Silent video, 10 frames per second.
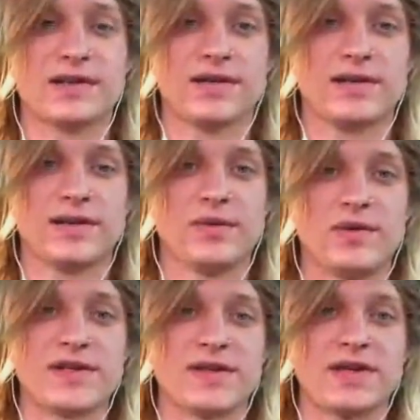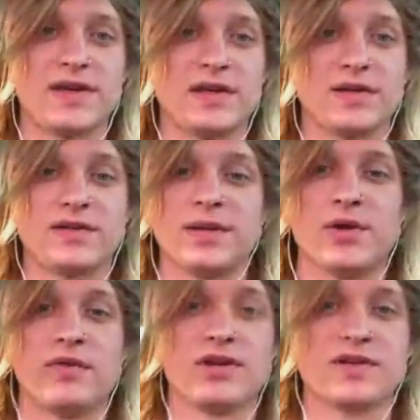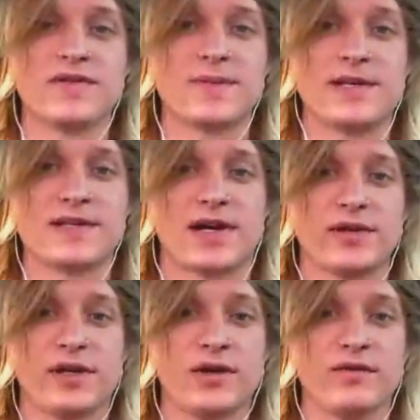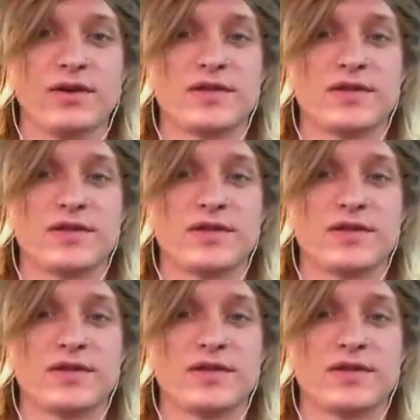the demo version of Speak Softly over to